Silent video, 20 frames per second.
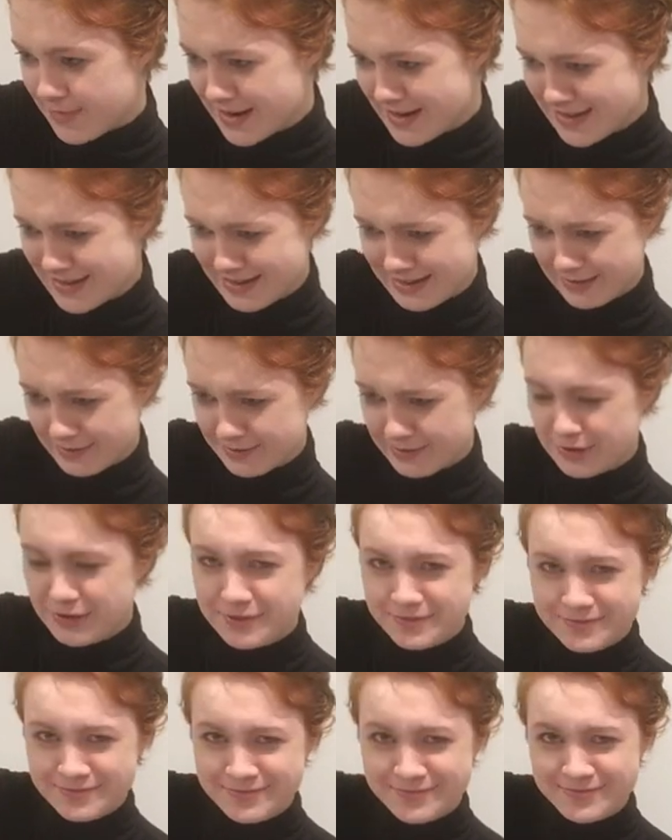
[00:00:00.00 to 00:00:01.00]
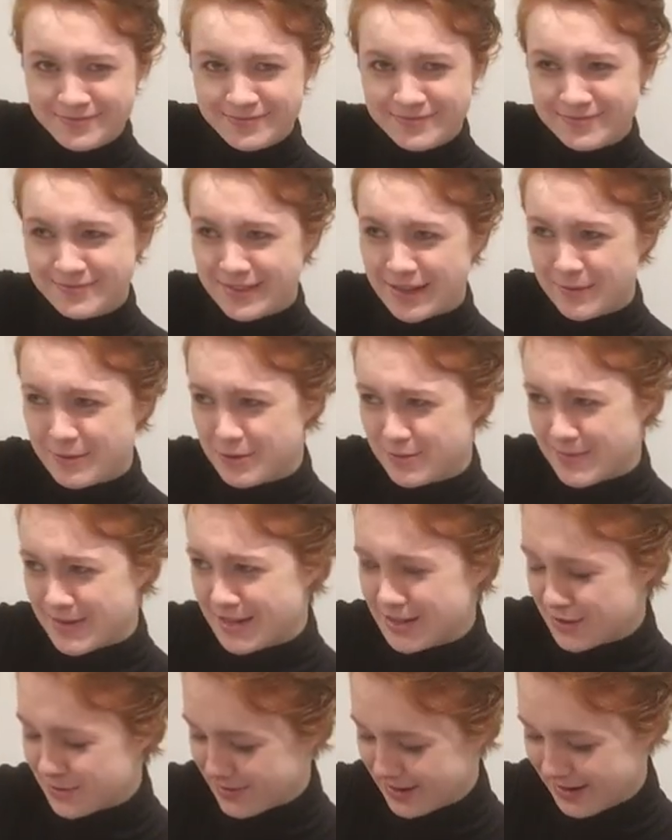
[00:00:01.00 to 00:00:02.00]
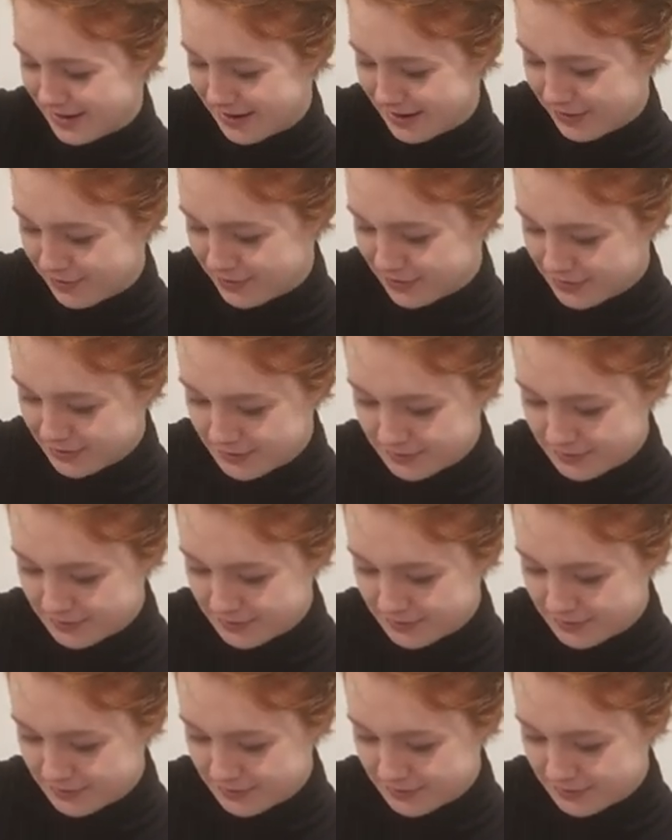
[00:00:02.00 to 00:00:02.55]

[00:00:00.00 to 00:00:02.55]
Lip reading: money. How much money do I have?